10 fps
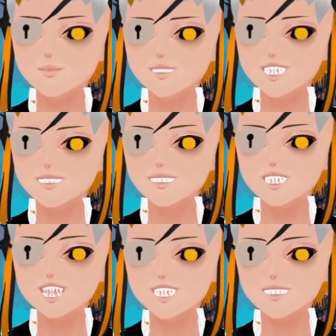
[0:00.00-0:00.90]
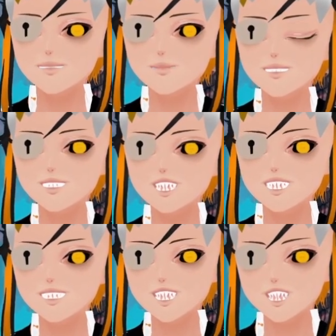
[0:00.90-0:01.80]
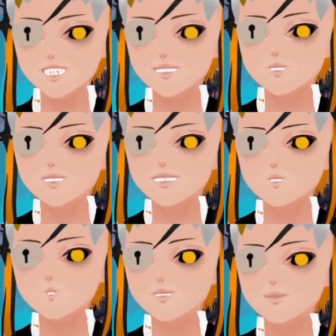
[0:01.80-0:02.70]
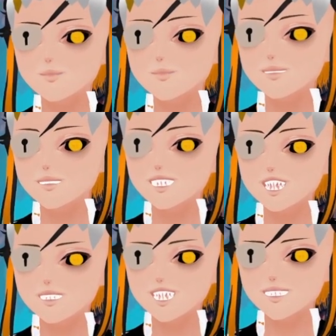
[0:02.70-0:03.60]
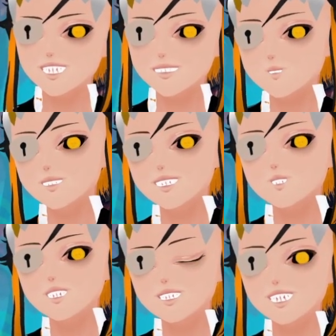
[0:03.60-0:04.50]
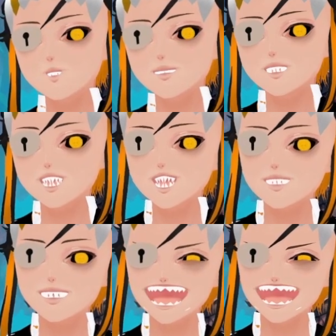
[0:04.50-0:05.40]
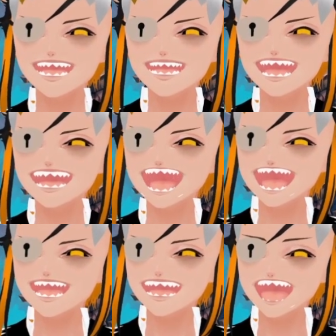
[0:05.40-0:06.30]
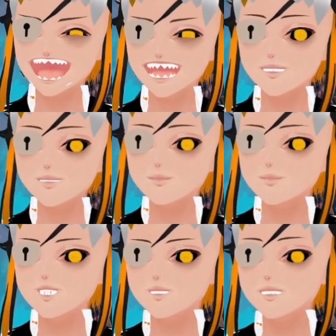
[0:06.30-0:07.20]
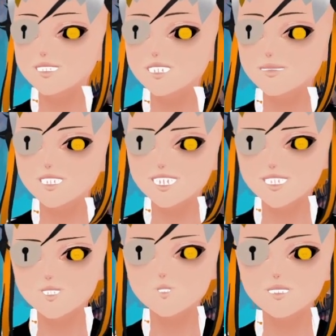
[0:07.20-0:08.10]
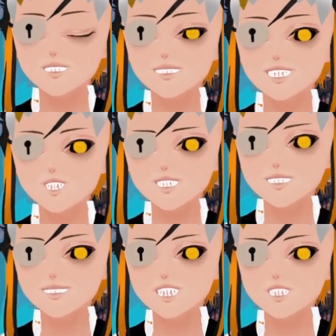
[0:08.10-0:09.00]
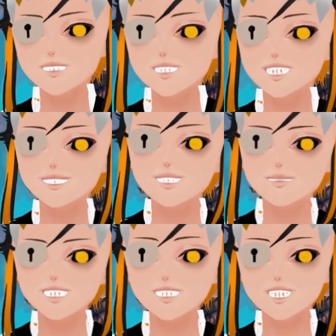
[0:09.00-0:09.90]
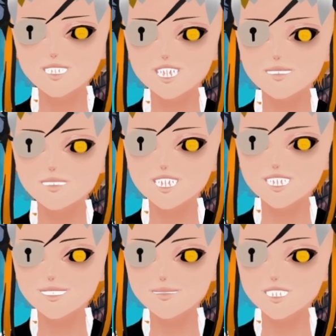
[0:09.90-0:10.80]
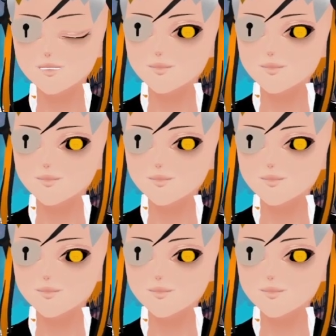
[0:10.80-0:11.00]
kind of divides the archetype into 2 different types of decks, which could be cool from a deck design perspective. However, it does make me worry a little bit that Blood DK isn't going to be the strongest.